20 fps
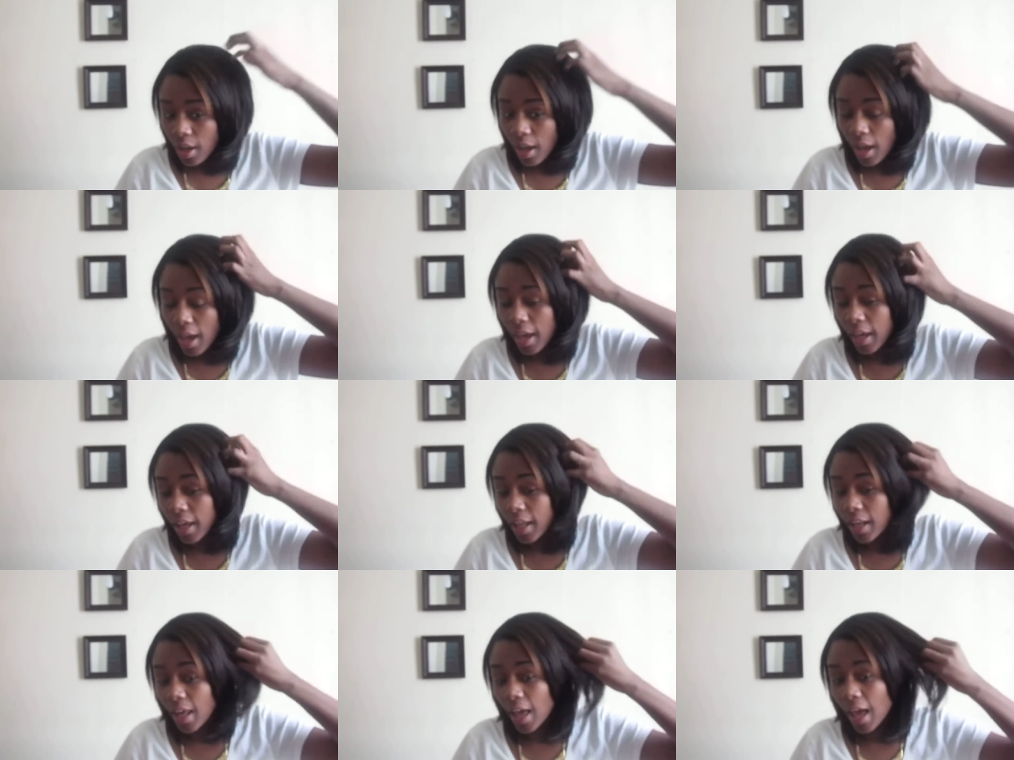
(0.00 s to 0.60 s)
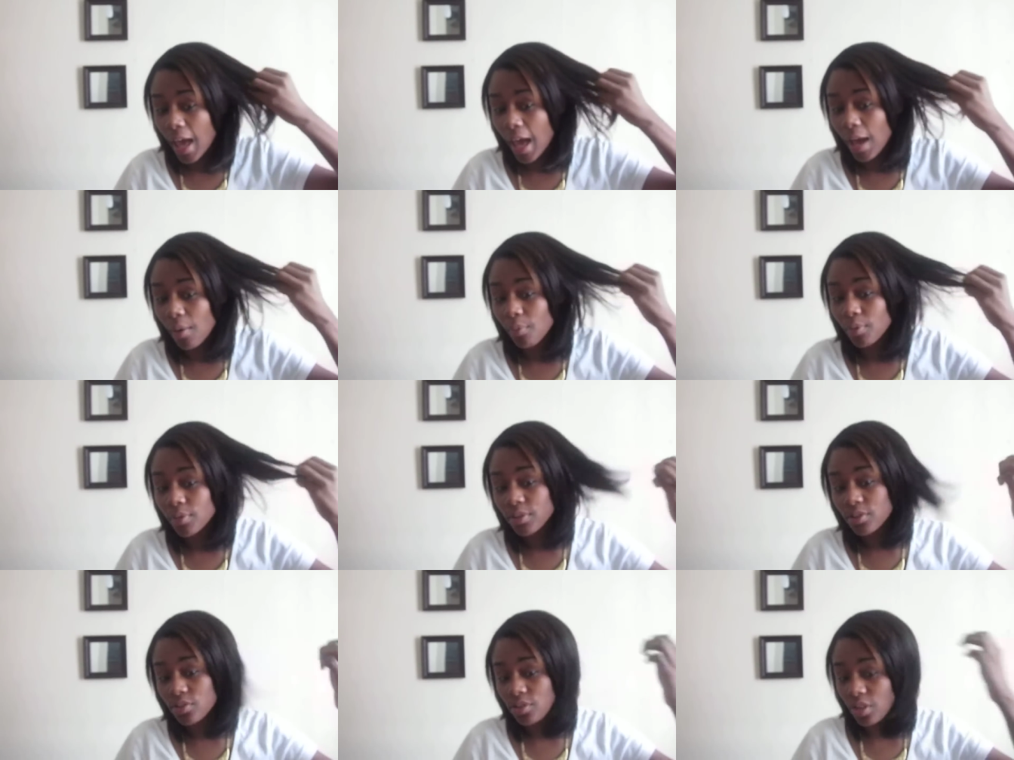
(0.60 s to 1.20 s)
and I
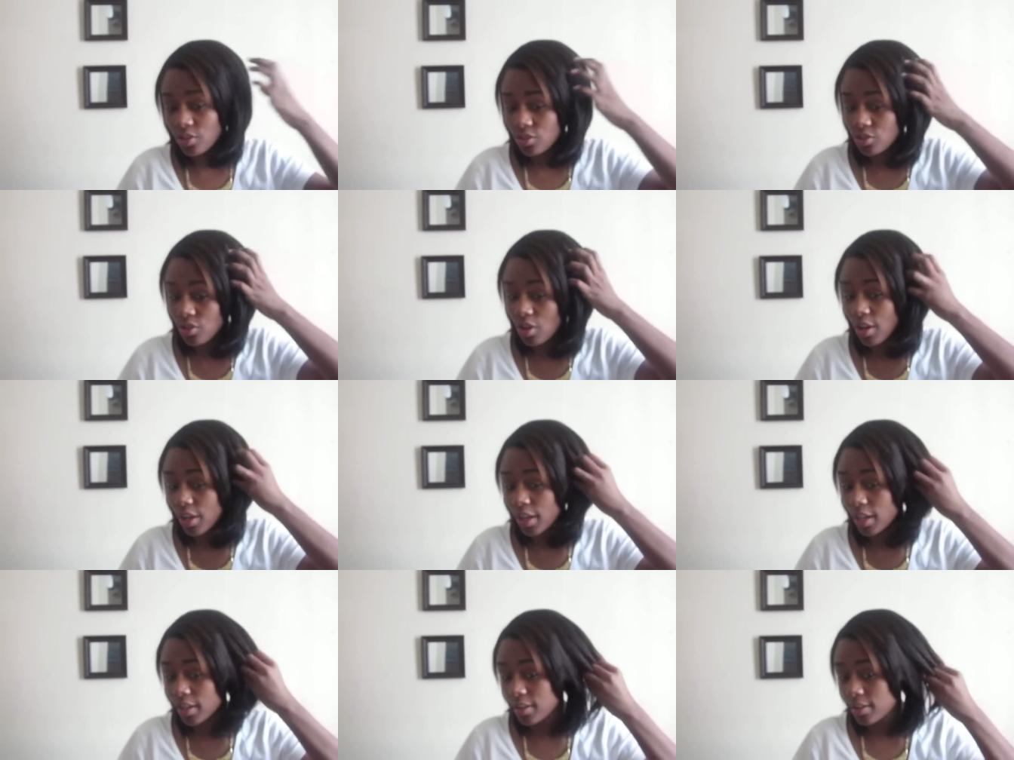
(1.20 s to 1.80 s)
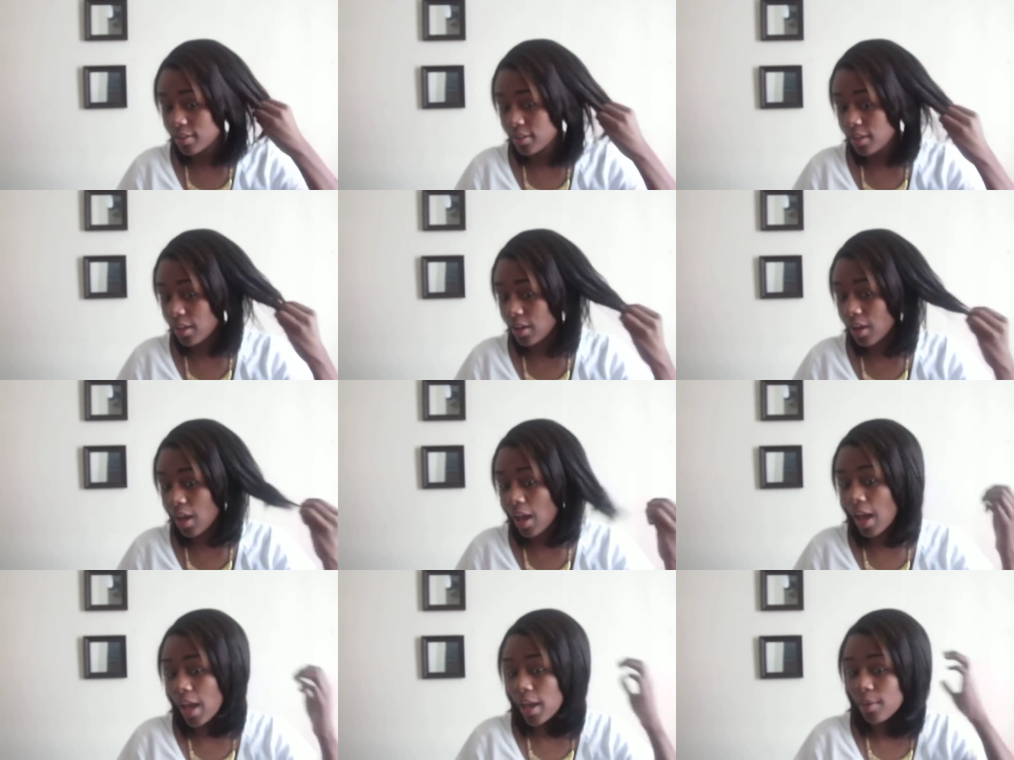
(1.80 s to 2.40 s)
would suggest y'all getting this
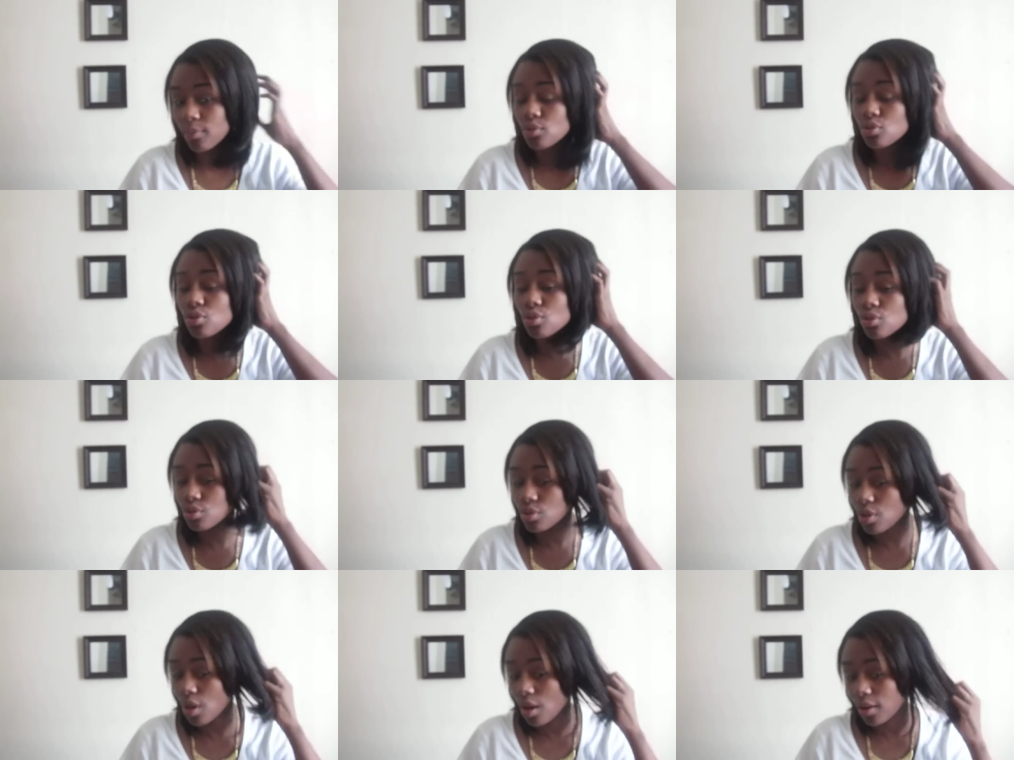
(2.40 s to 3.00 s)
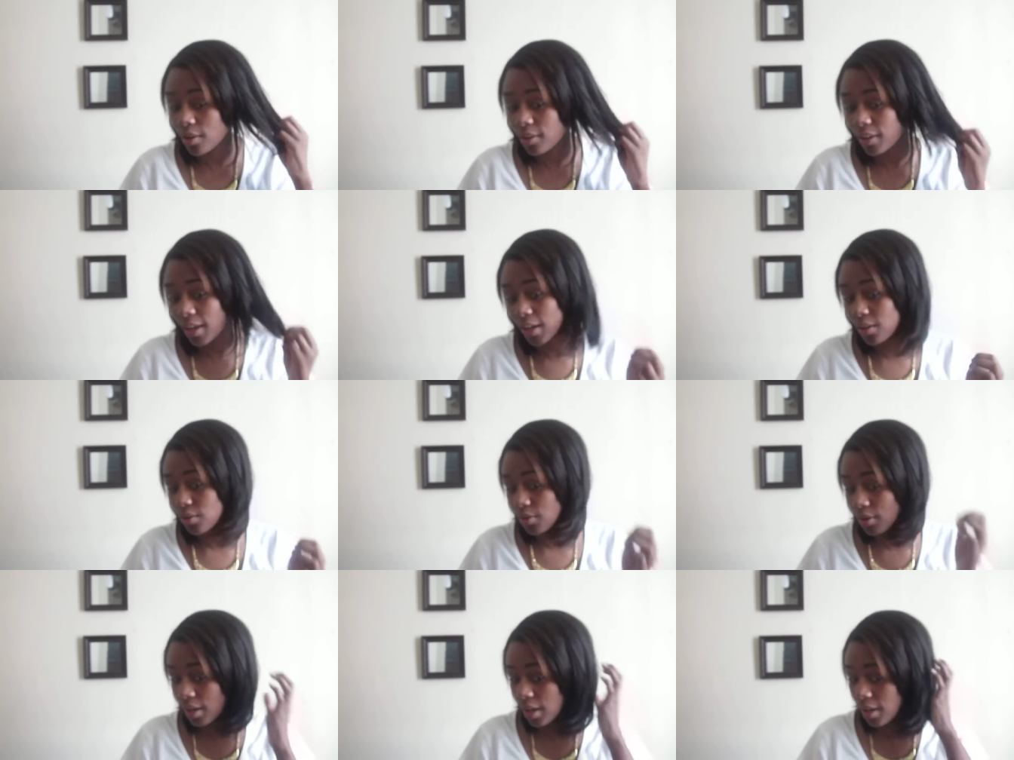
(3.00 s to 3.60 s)
hair. I am so sorry that I
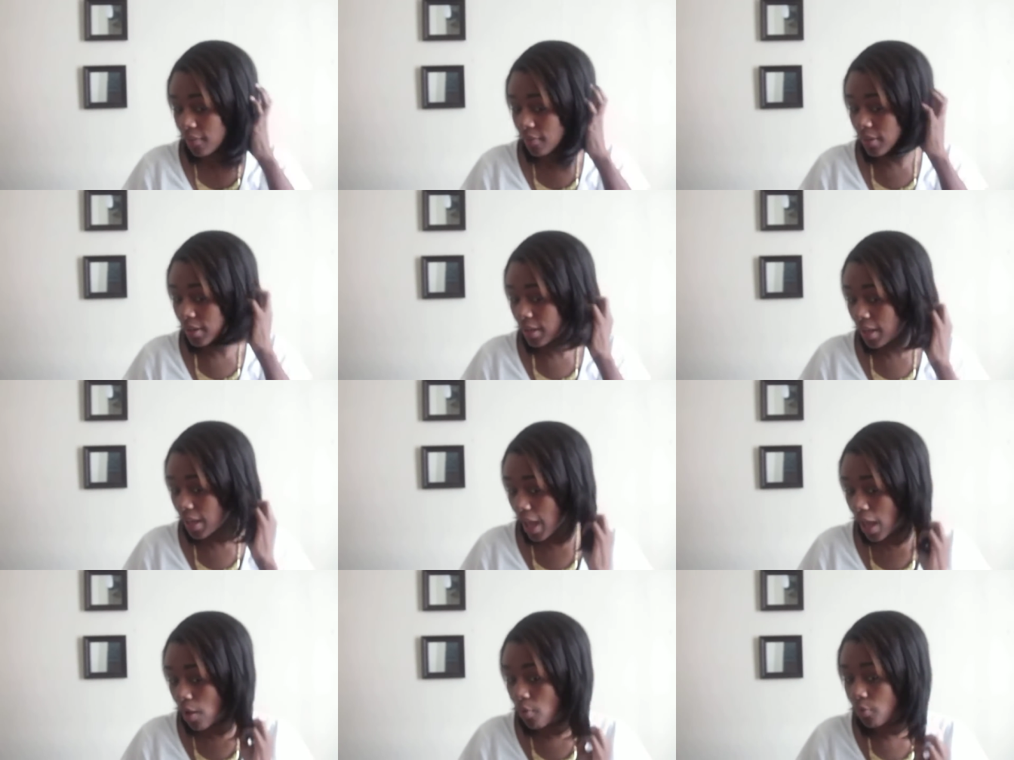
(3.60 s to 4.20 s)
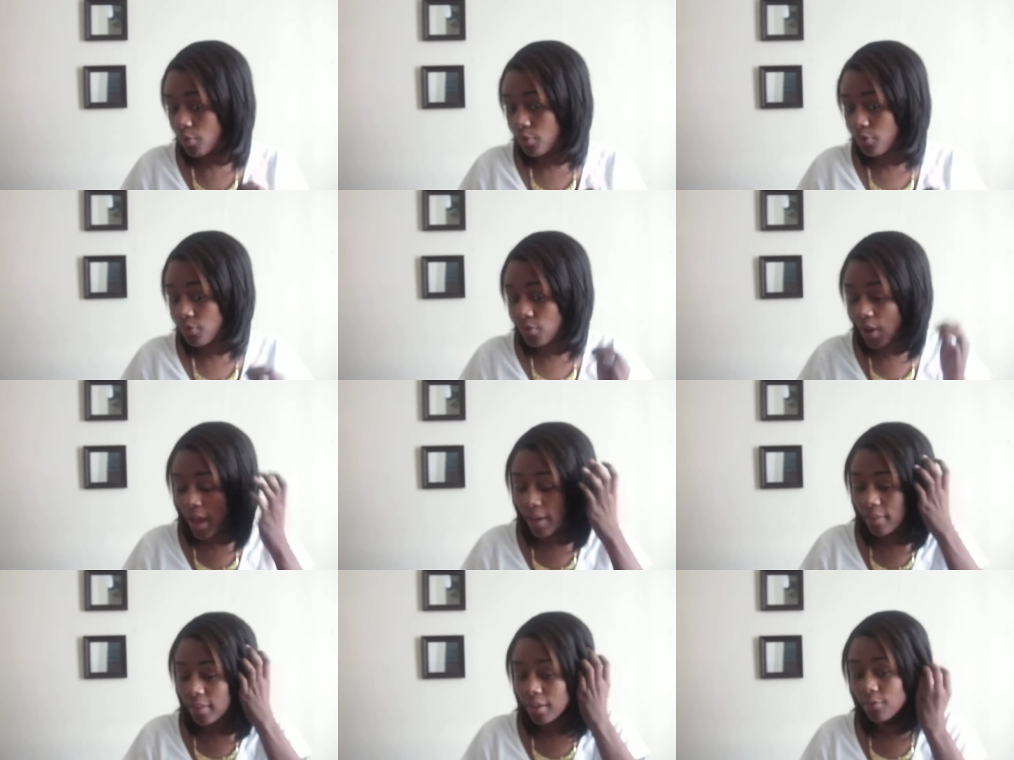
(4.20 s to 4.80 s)
do not have the name. I will
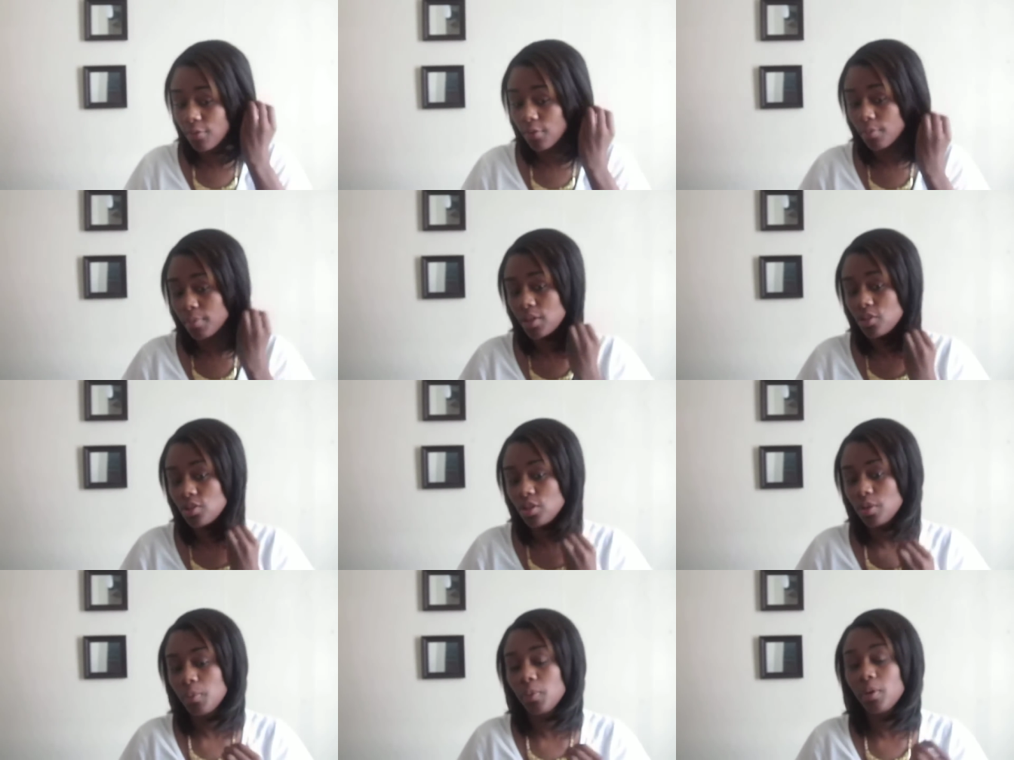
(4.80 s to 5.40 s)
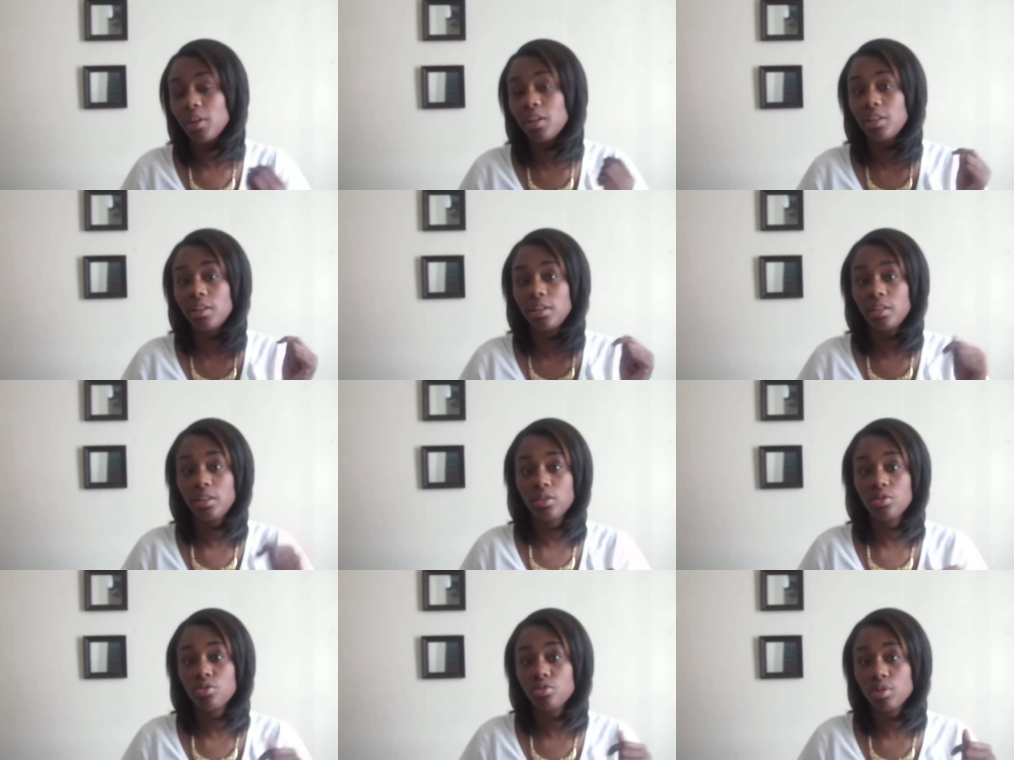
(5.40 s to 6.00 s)
find the information and put it in the
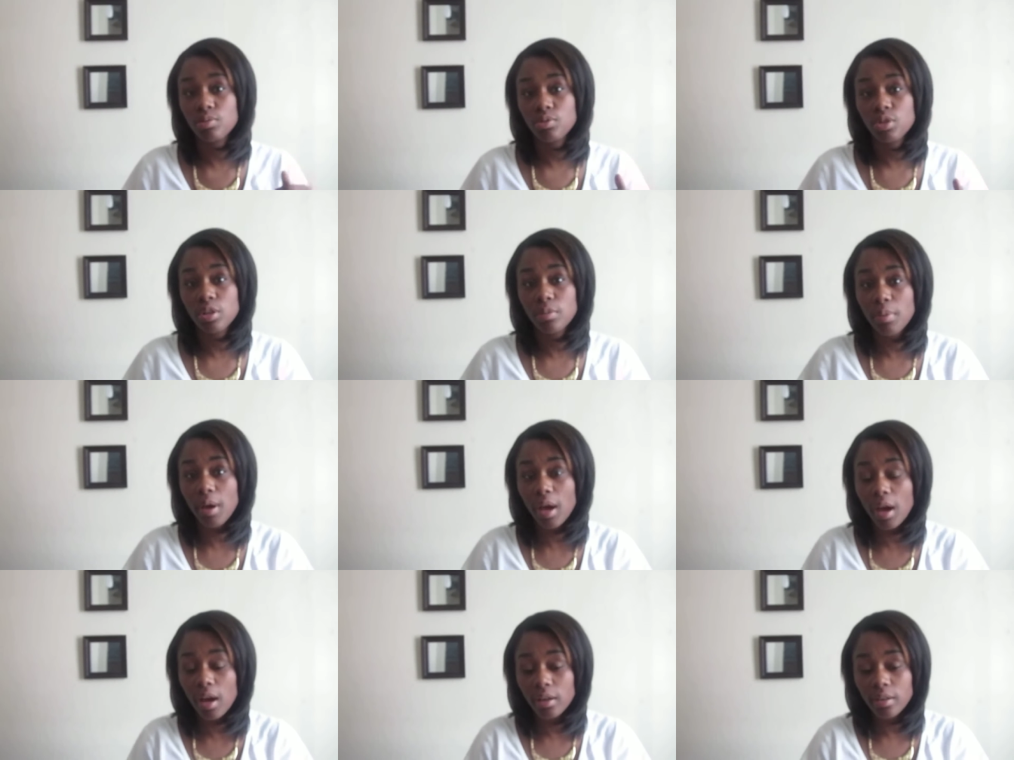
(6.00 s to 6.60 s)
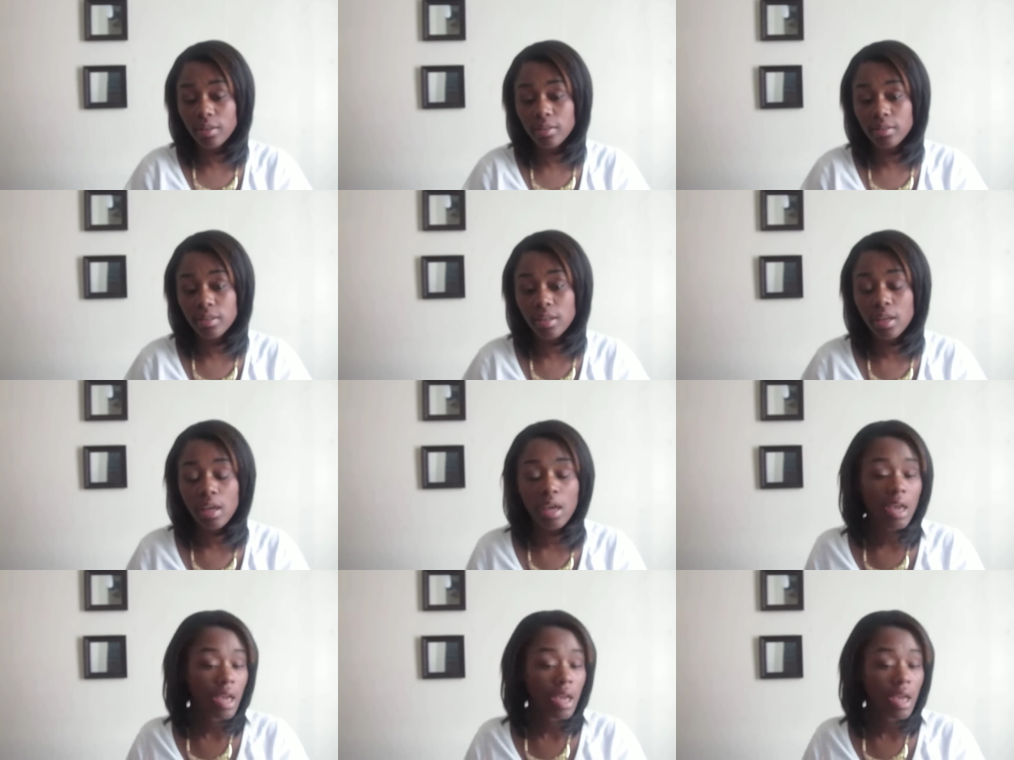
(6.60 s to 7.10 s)
description box.